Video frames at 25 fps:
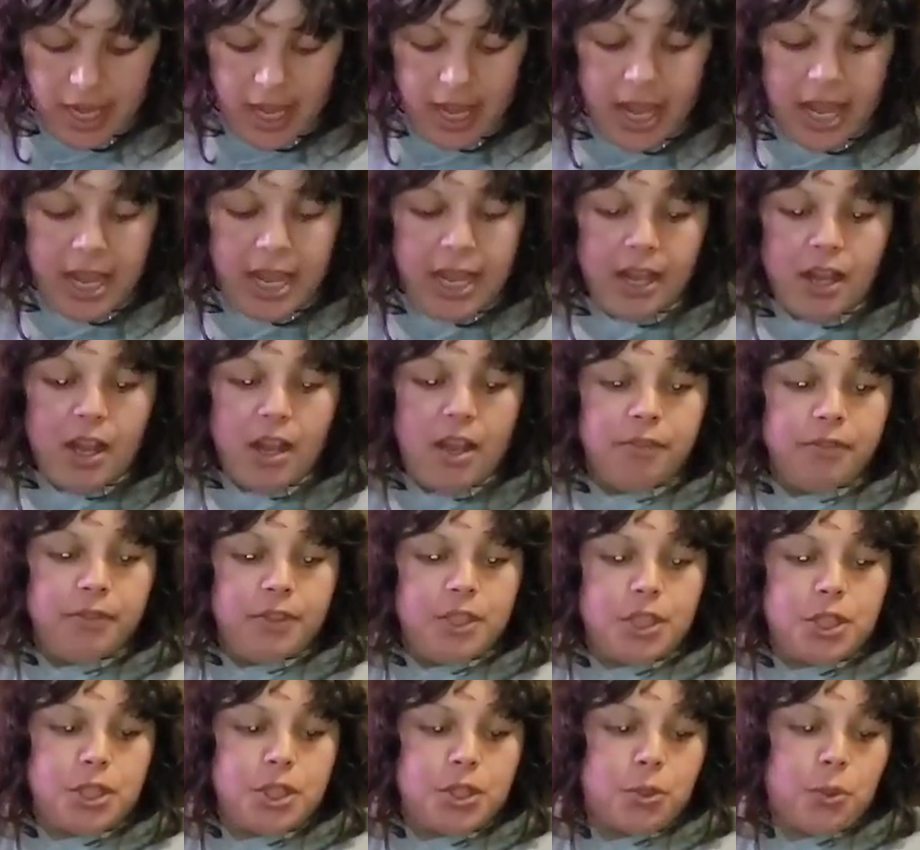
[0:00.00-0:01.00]
hang off
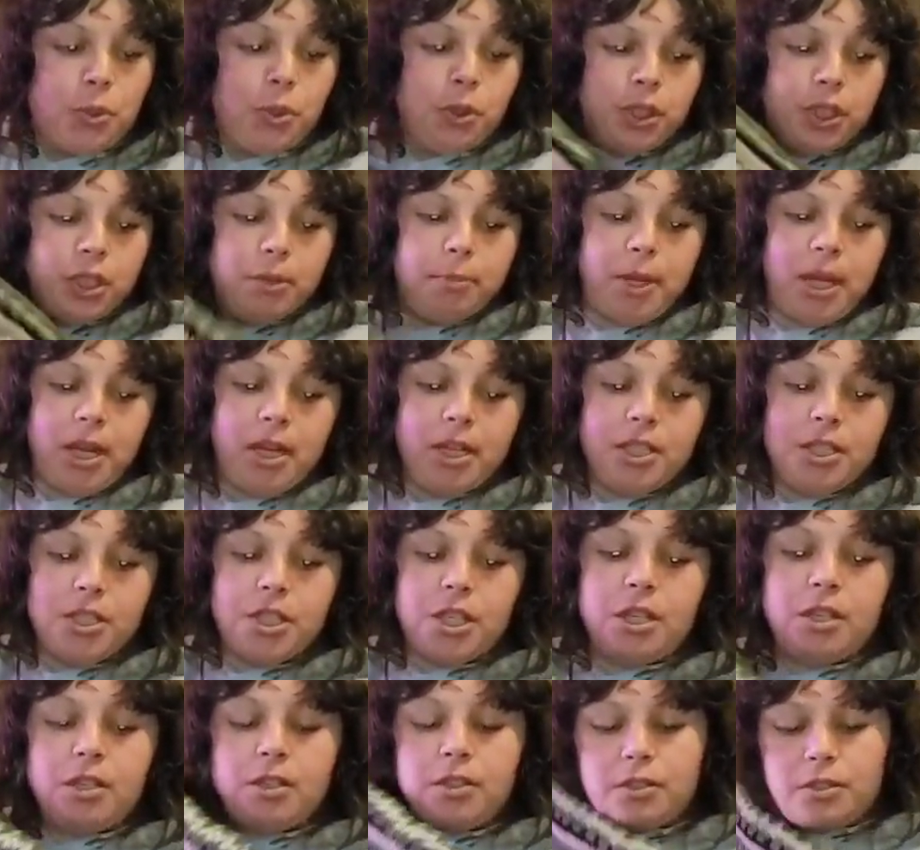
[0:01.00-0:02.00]
the shoulder
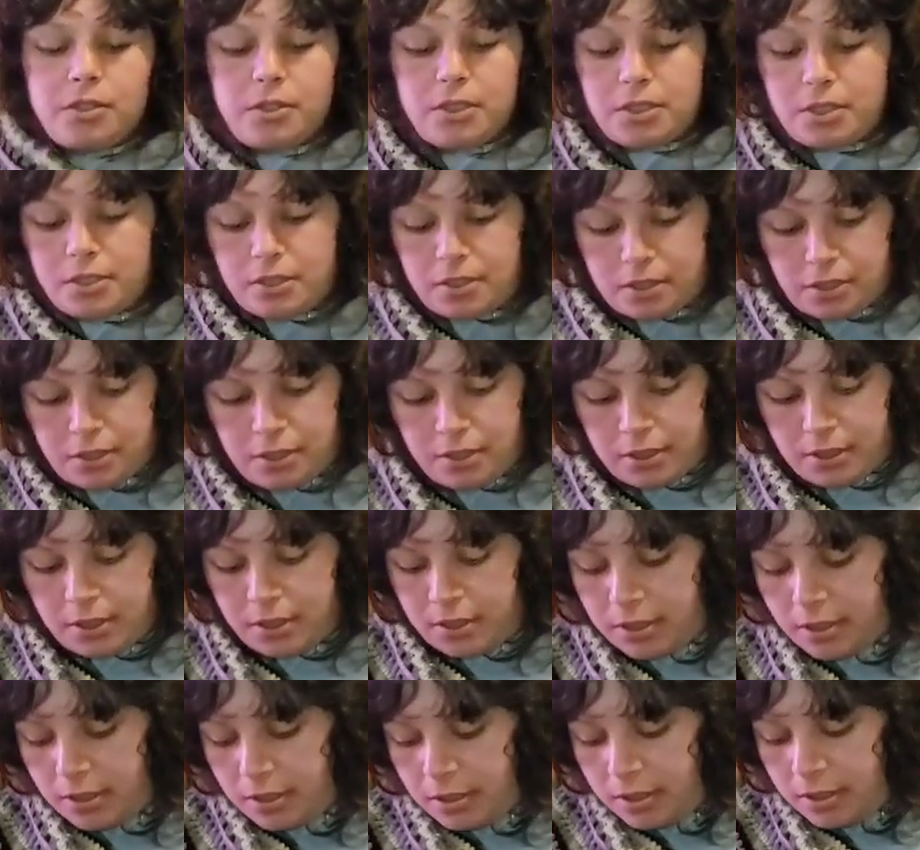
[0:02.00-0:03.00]
ponchos.
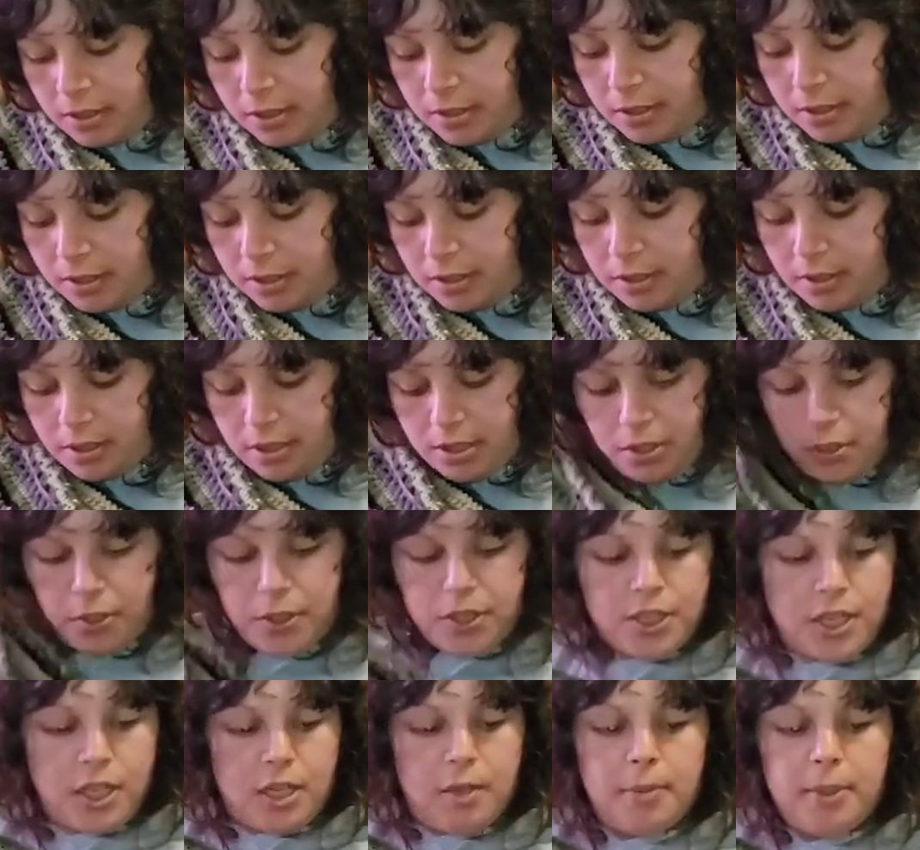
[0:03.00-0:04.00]
So
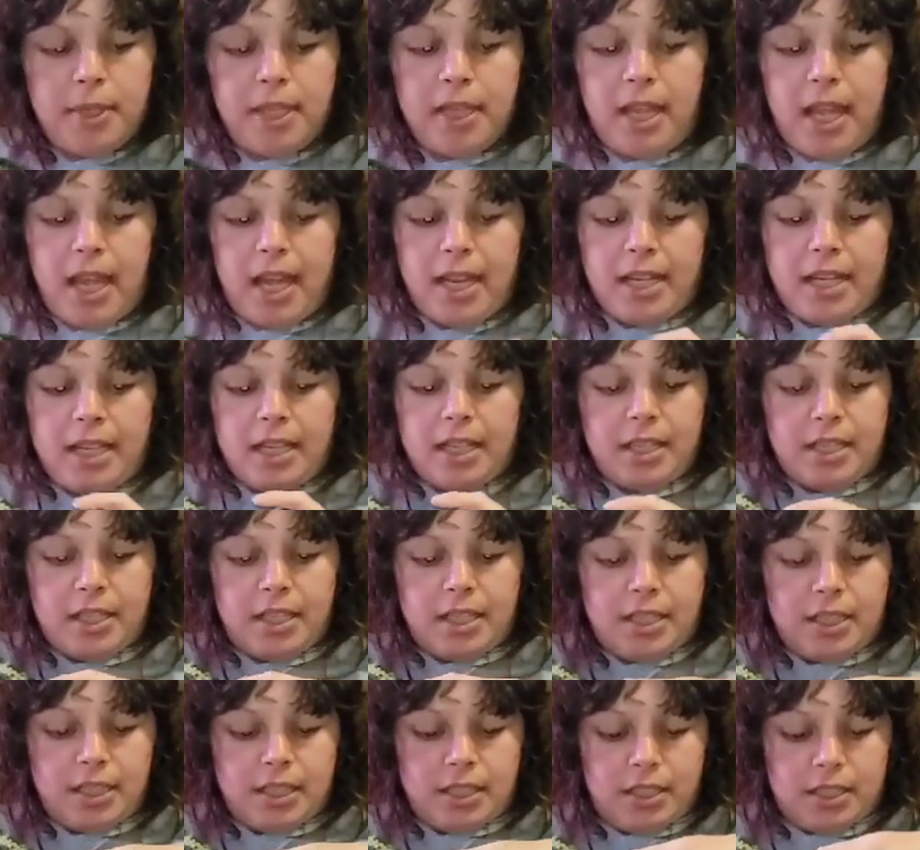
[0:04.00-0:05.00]
it's going to be like
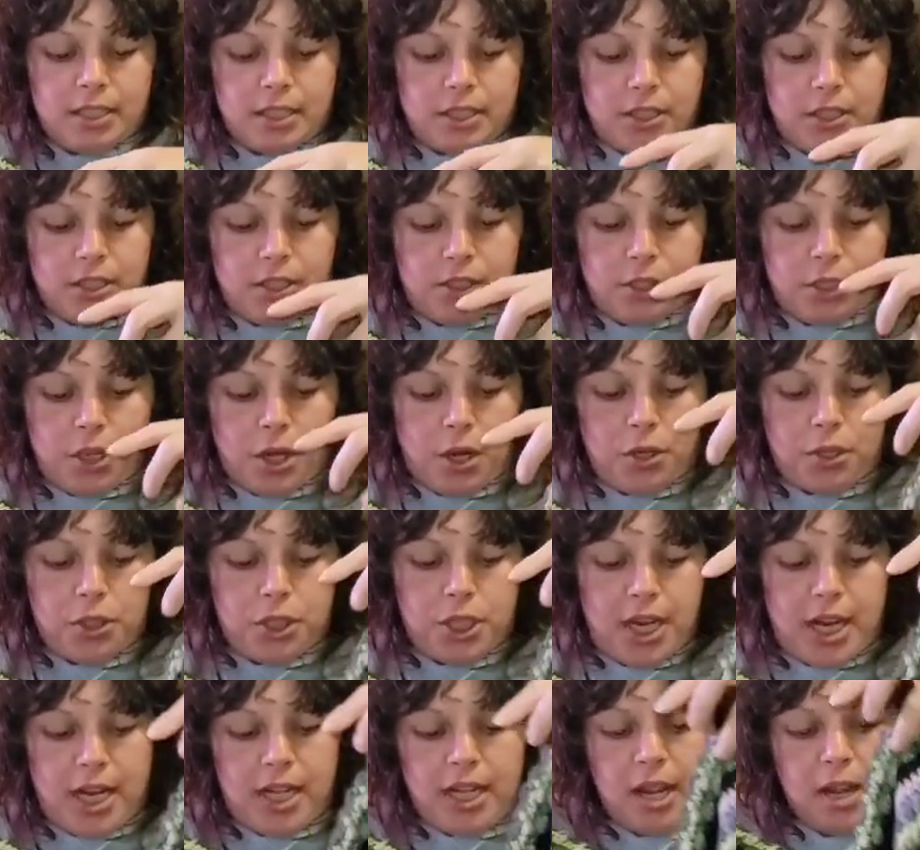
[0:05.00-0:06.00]

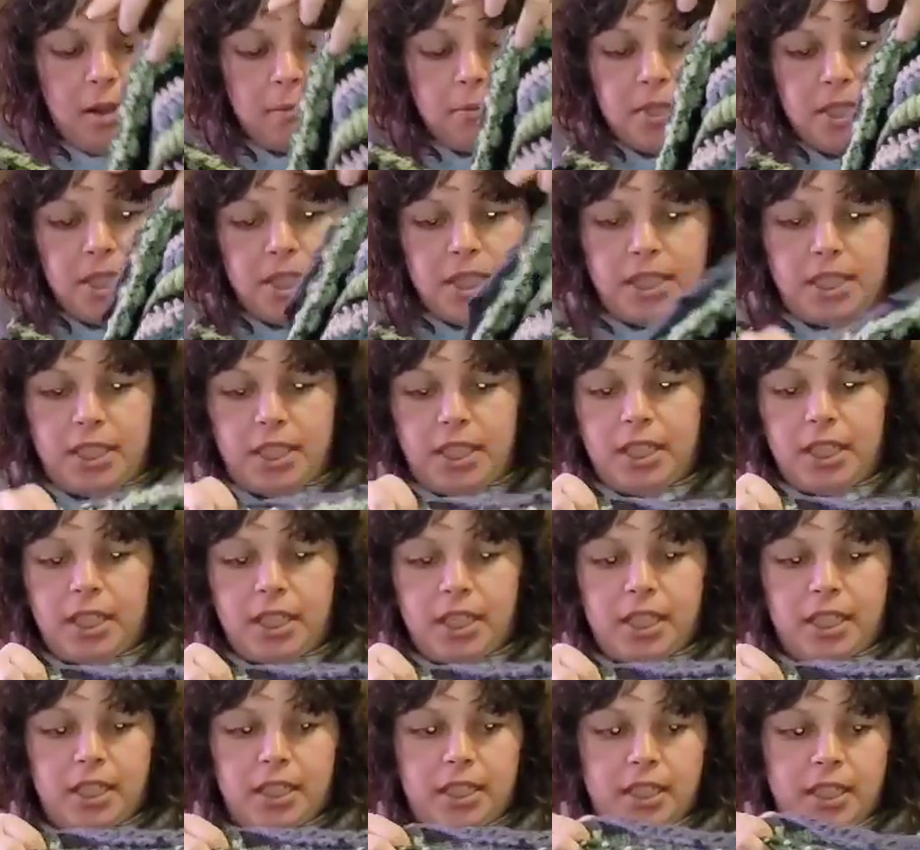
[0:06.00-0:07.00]
crocheted up to
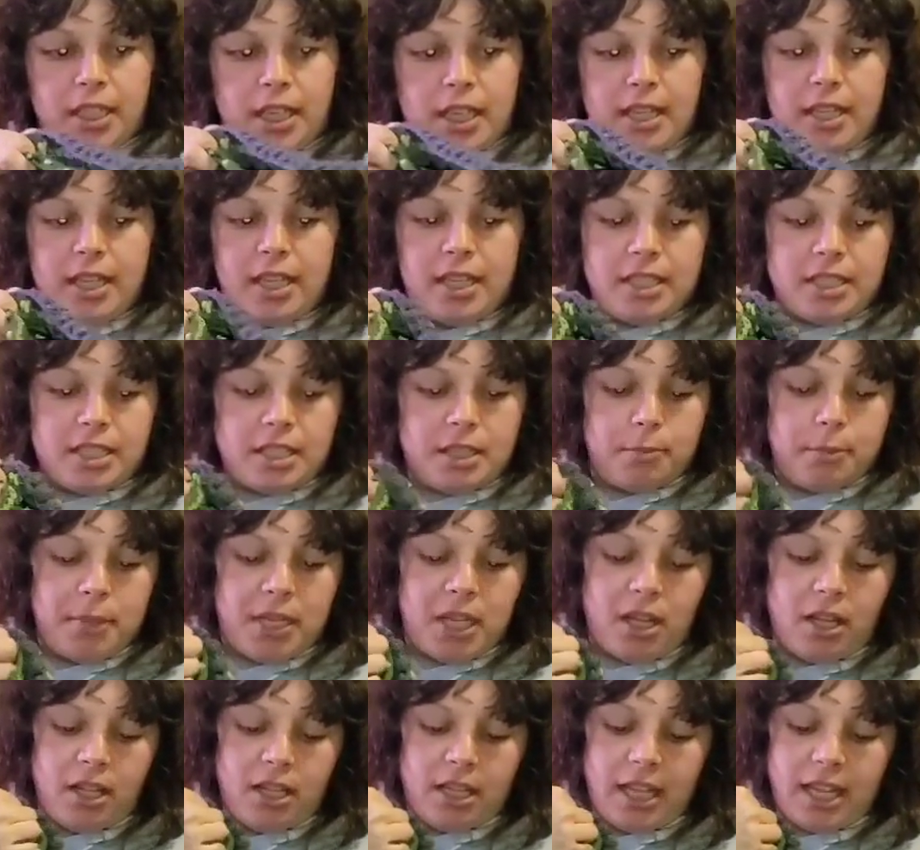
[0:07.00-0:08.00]
here, and then it's going to
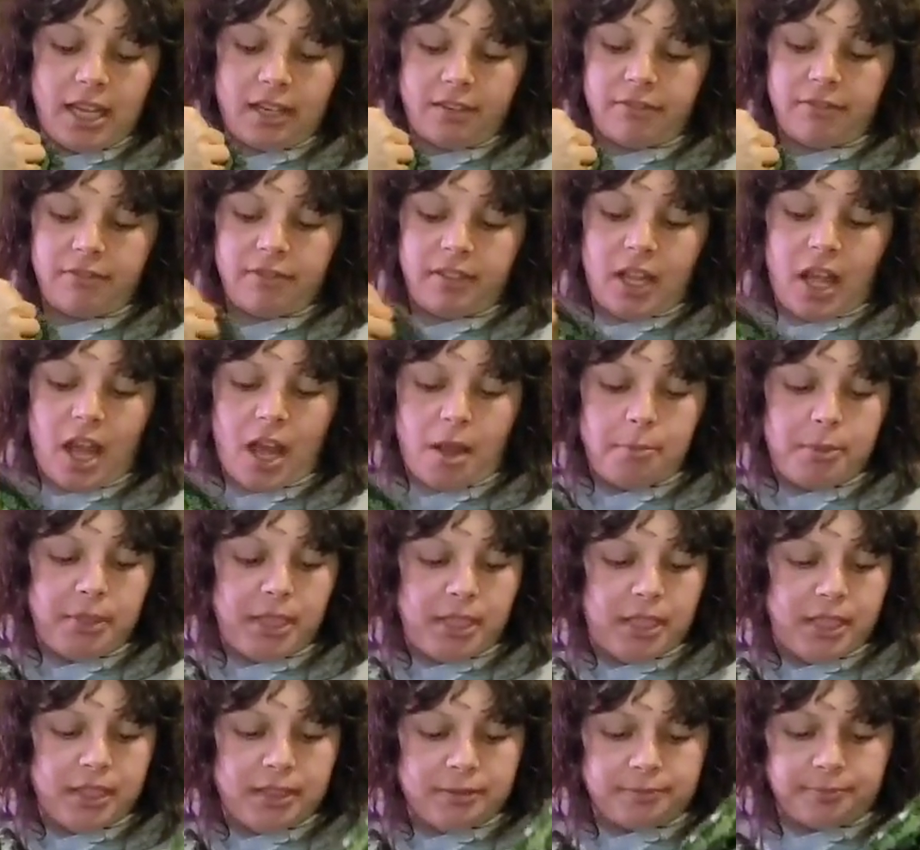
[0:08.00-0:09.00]
be all like
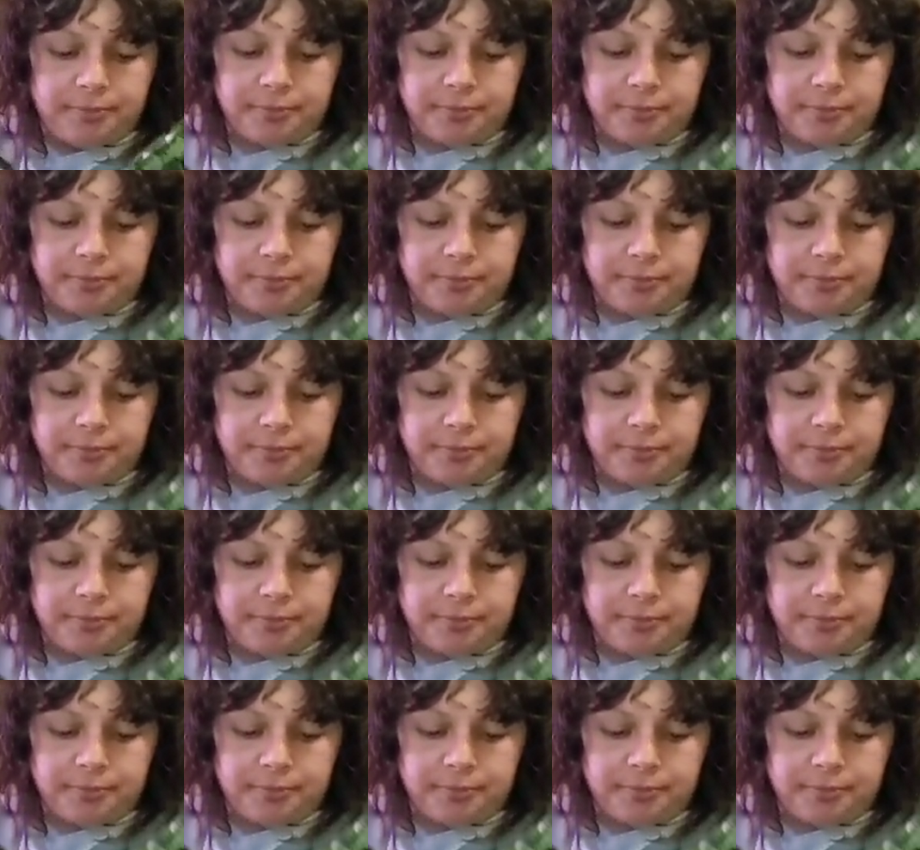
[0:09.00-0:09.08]
floppy.